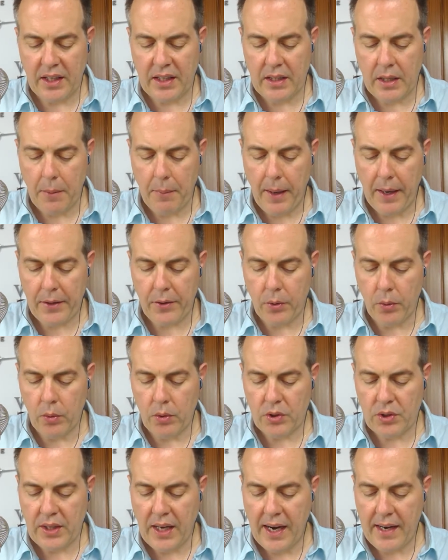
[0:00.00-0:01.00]
in the
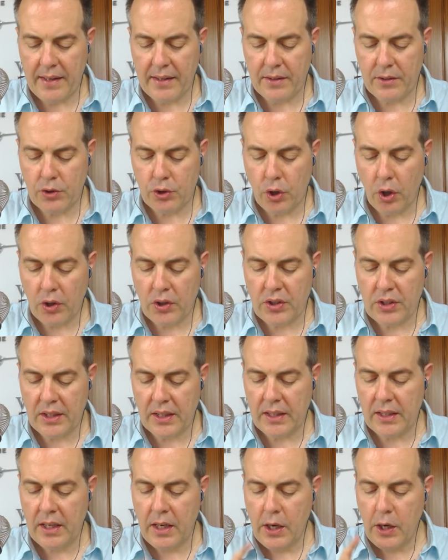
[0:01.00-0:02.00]
vacuoles are
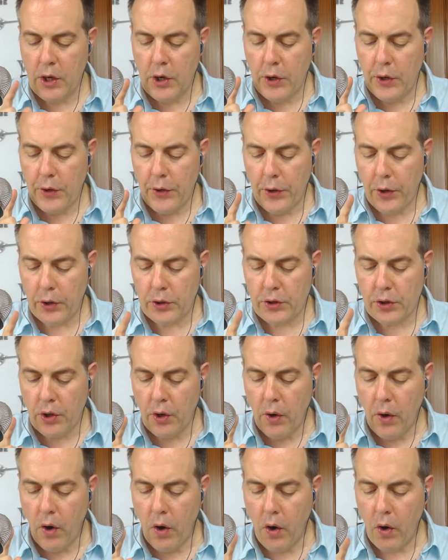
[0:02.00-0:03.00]
toxic not
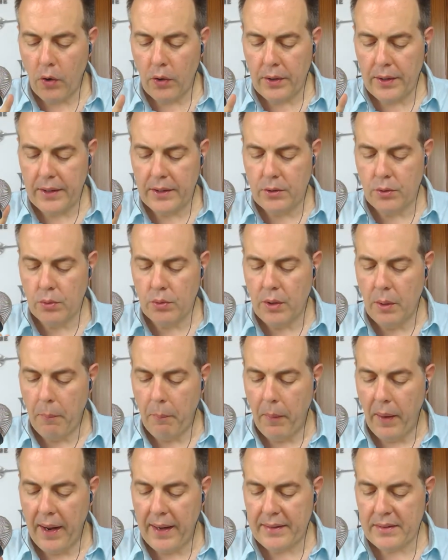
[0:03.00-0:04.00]
only to the
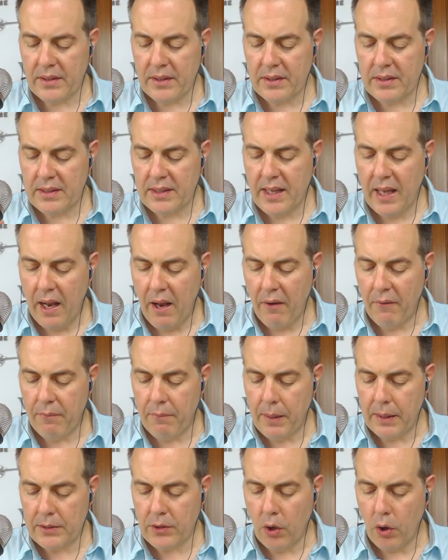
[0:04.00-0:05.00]
plant itself
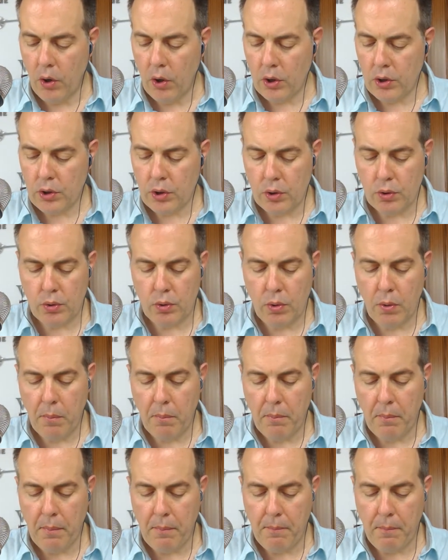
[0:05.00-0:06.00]
but also to
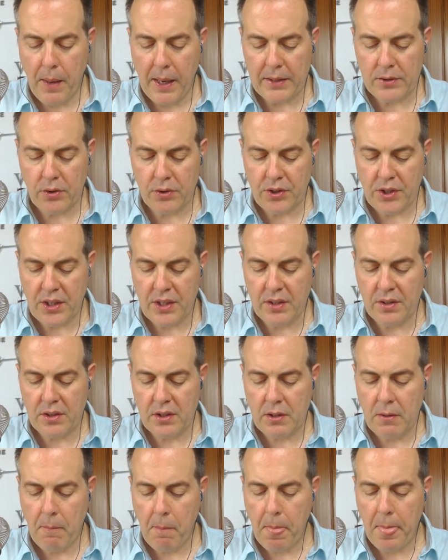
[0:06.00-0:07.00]
pathogens,